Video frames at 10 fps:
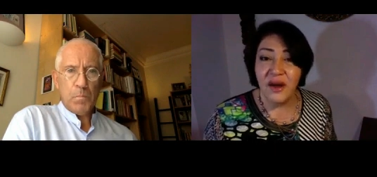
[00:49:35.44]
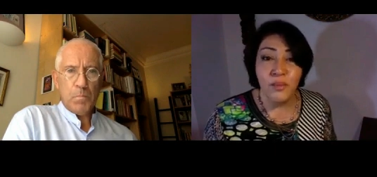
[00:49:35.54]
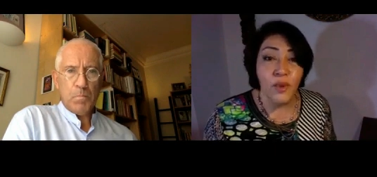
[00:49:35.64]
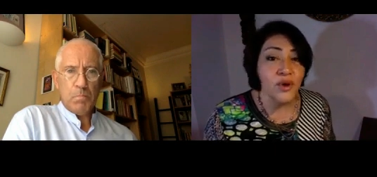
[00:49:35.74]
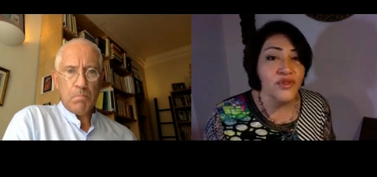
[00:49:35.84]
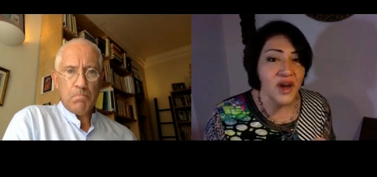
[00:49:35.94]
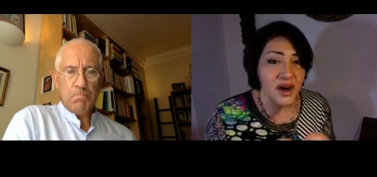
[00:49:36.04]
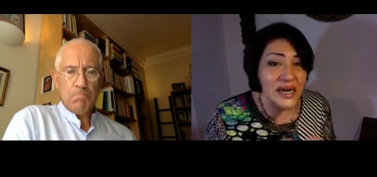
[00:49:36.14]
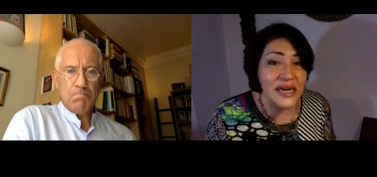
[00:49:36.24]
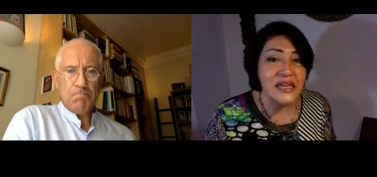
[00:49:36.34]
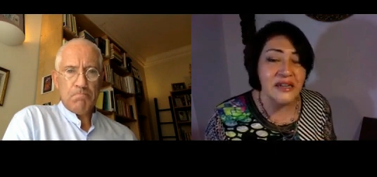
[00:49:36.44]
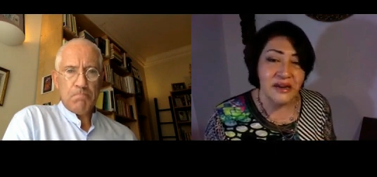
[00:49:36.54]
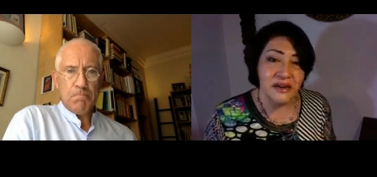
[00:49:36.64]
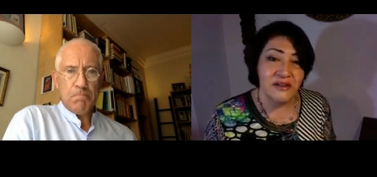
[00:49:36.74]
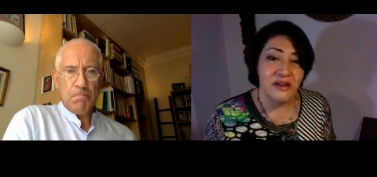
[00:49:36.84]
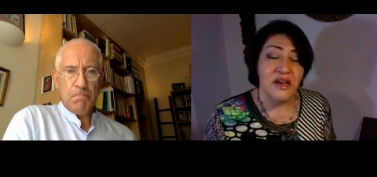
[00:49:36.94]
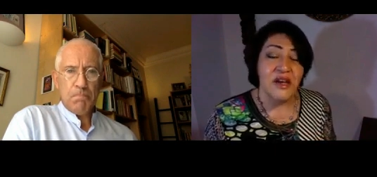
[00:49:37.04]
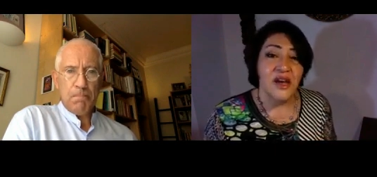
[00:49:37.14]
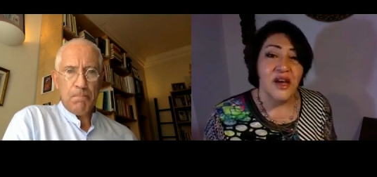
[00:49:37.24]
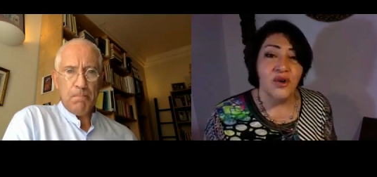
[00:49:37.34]
Speaker 1: and both are needed
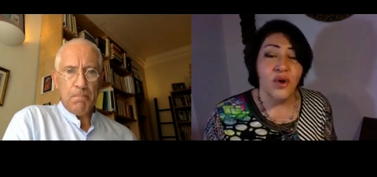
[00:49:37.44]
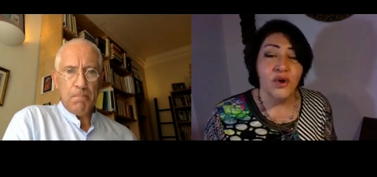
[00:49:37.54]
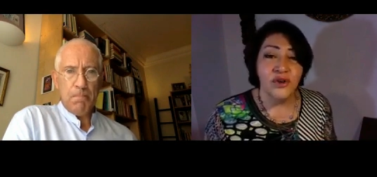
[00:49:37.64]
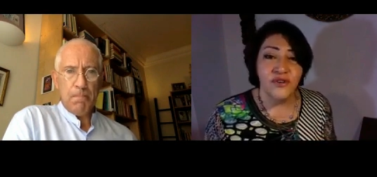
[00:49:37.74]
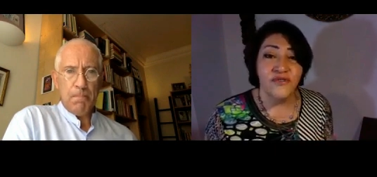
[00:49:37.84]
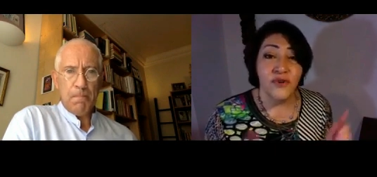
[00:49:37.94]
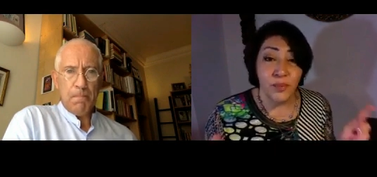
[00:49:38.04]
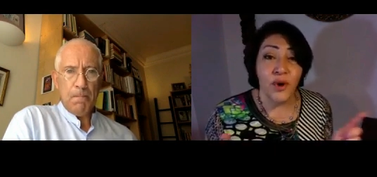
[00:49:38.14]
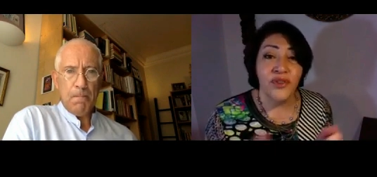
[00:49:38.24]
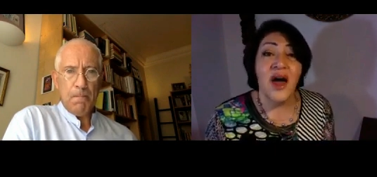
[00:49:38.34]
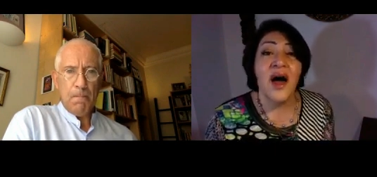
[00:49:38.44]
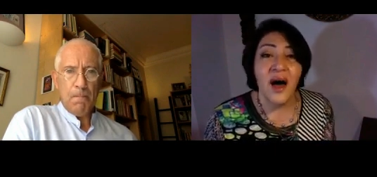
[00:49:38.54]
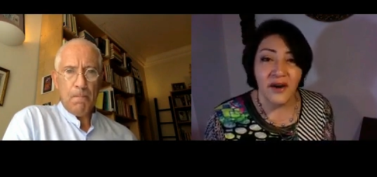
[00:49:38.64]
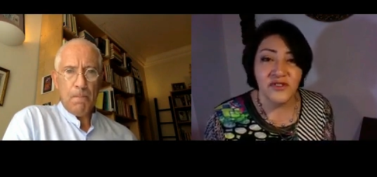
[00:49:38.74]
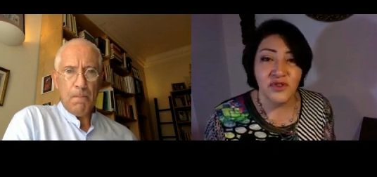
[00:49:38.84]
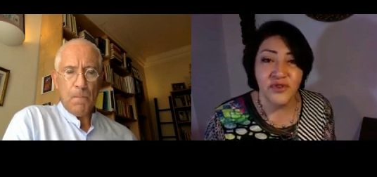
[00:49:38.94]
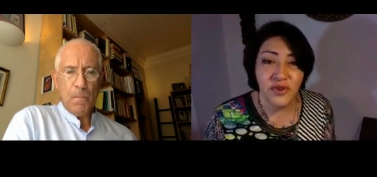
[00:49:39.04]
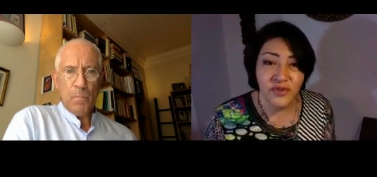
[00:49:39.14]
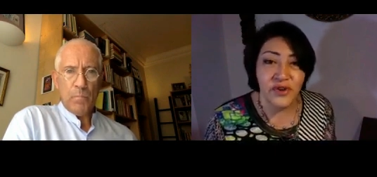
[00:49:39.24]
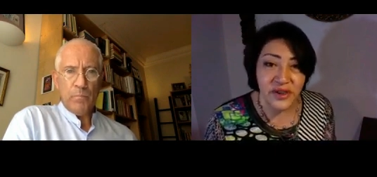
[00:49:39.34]
in order for both halves to
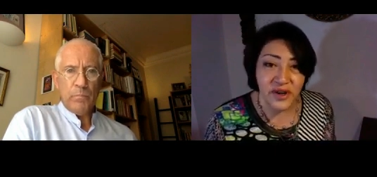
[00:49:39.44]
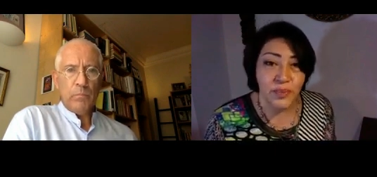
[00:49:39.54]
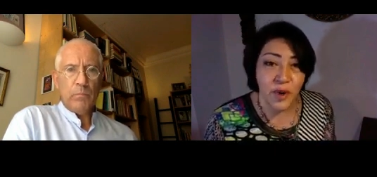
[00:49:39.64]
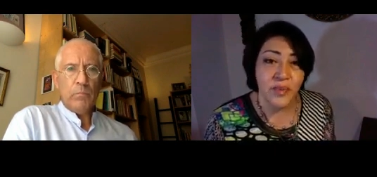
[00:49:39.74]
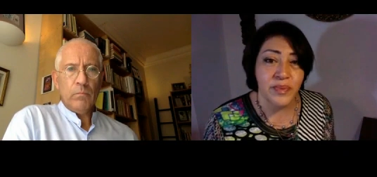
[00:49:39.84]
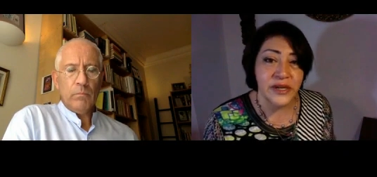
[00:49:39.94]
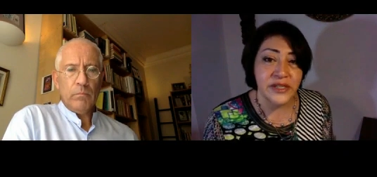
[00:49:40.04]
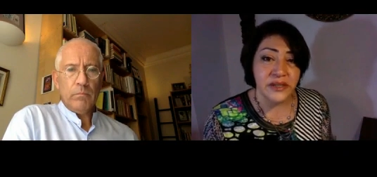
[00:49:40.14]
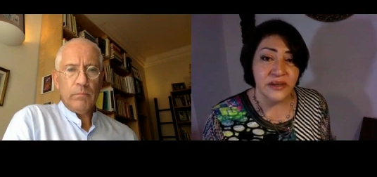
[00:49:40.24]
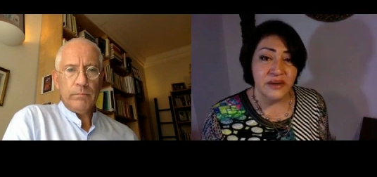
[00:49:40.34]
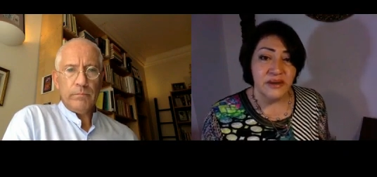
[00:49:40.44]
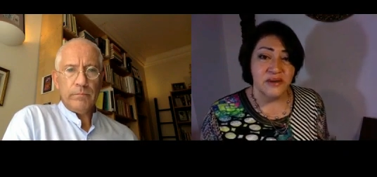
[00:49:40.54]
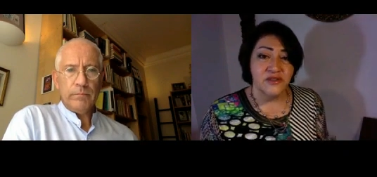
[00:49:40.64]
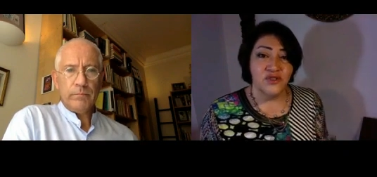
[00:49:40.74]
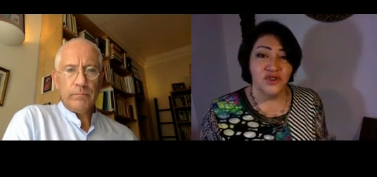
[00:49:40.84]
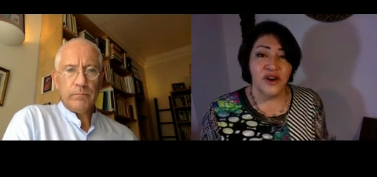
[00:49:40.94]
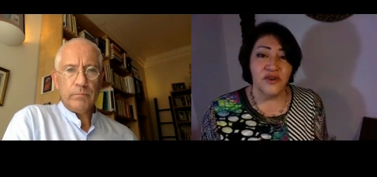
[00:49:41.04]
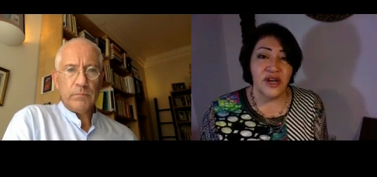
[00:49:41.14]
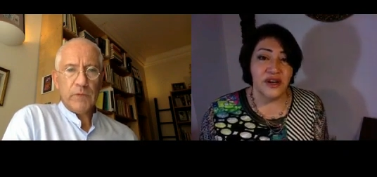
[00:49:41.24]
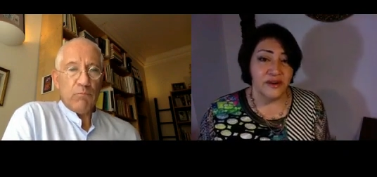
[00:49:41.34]
fulfill their purpose do you
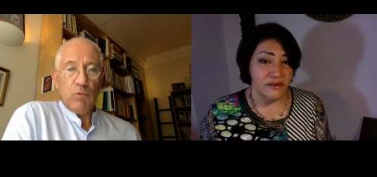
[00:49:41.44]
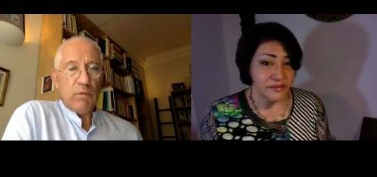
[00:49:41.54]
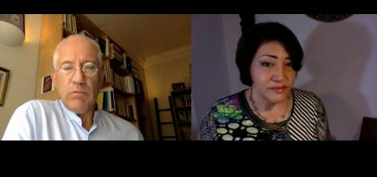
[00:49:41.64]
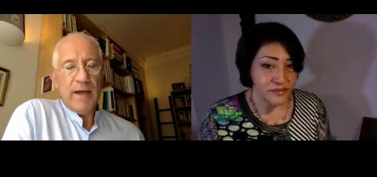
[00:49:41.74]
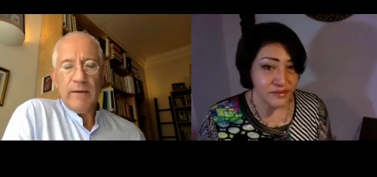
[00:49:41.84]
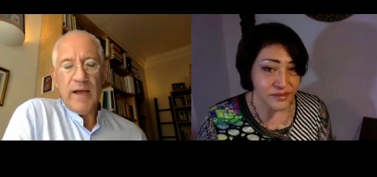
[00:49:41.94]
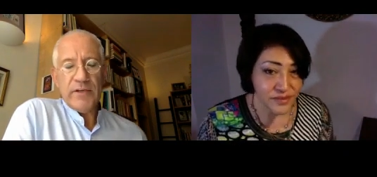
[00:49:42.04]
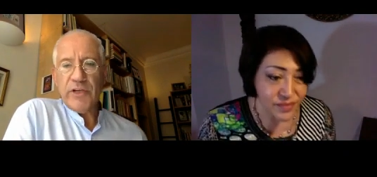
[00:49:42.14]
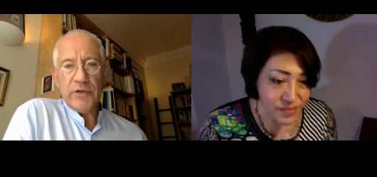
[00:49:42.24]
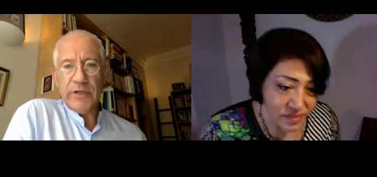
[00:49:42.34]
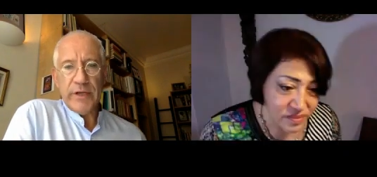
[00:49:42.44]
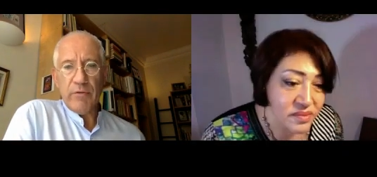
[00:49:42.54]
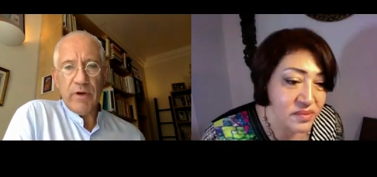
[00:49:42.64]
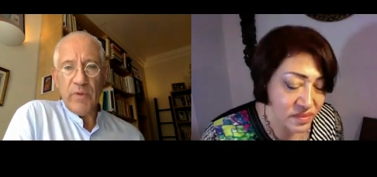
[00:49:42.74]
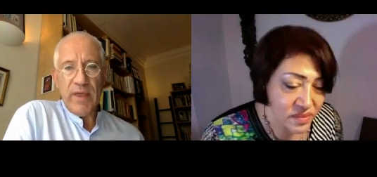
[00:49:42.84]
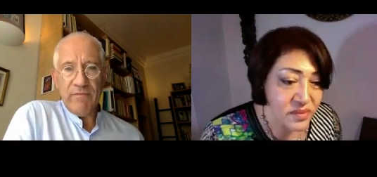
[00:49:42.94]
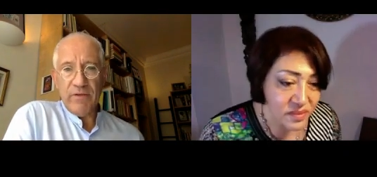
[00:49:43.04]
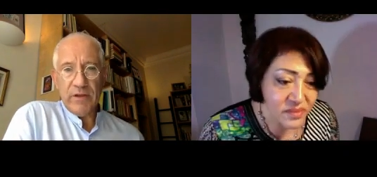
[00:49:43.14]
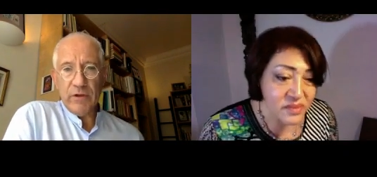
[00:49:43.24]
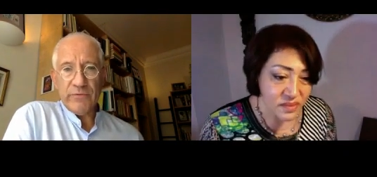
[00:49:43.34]
agree
Speaker 2: well, I, I, totally agree with everything
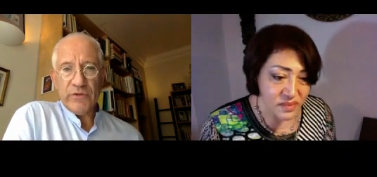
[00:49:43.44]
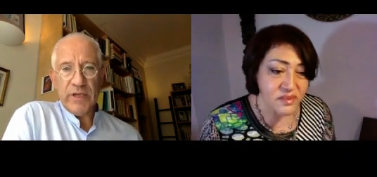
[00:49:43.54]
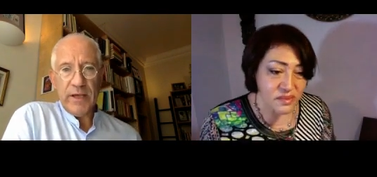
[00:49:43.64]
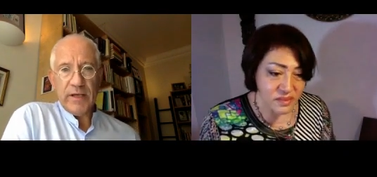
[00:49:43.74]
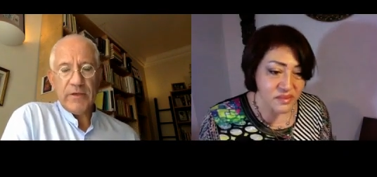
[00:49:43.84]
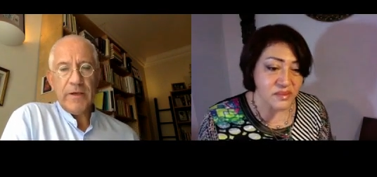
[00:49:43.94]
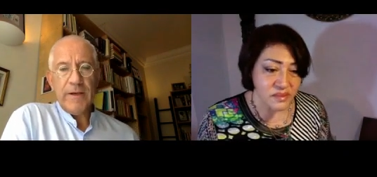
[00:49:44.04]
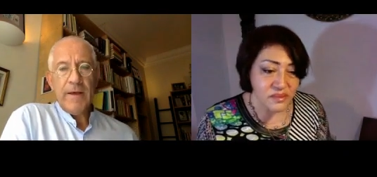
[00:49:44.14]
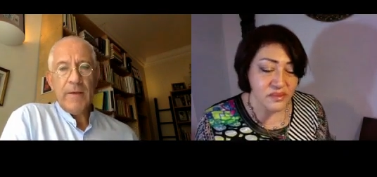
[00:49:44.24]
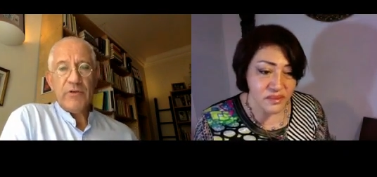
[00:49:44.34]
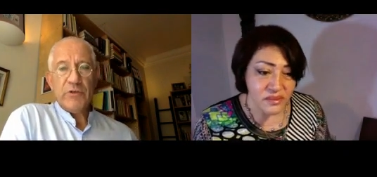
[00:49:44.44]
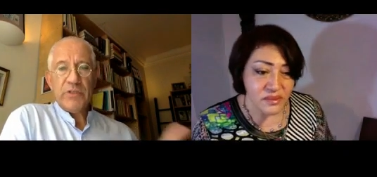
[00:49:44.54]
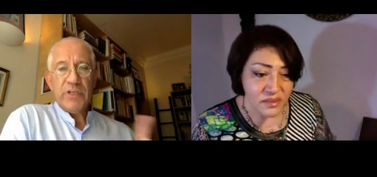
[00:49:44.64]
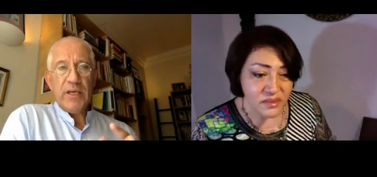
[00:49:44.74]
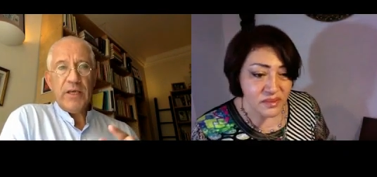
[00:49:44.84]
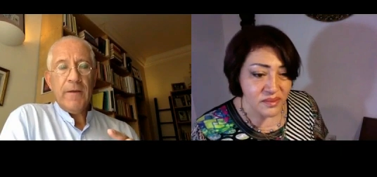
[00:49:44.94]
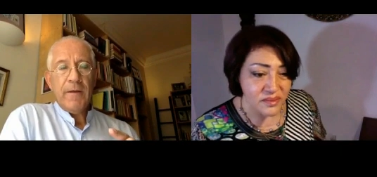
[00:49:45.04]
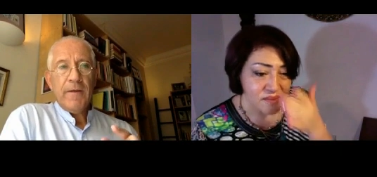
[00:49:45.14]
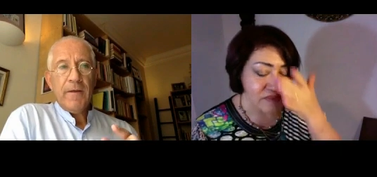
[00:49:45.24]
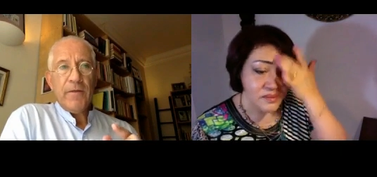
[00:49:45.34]
you've said but you see
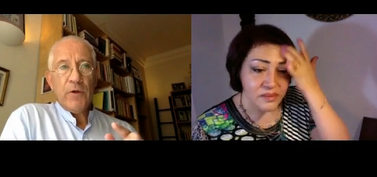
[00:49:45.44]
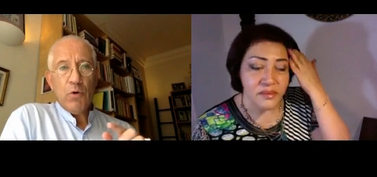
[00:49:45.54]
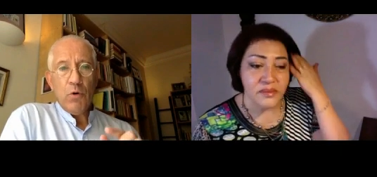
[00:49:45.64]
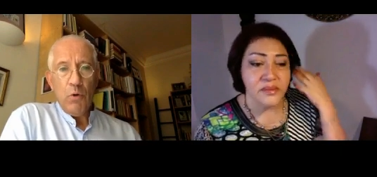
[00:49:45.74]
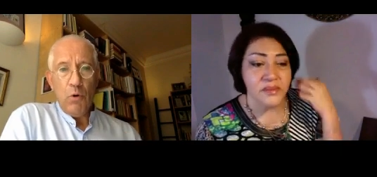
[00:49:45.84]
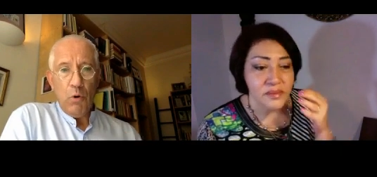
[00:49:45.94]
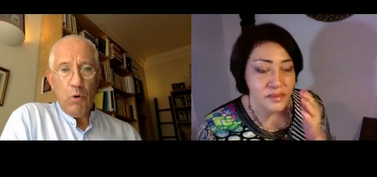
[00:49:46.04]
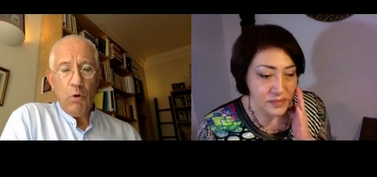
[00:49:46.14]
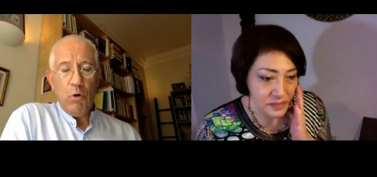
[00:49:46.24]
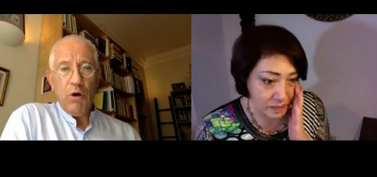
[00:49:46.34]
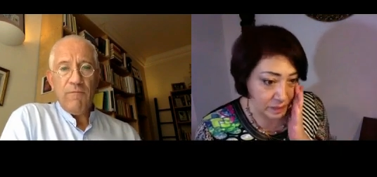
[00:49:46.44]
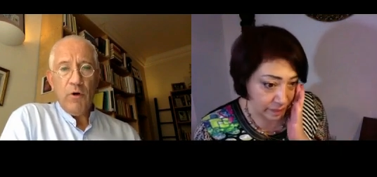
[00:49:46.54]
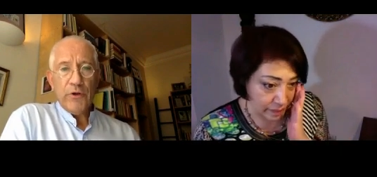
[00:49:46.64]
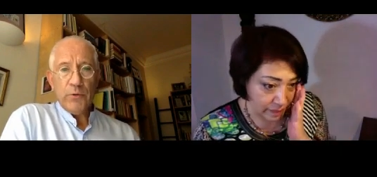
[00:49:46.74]
at the core of what you're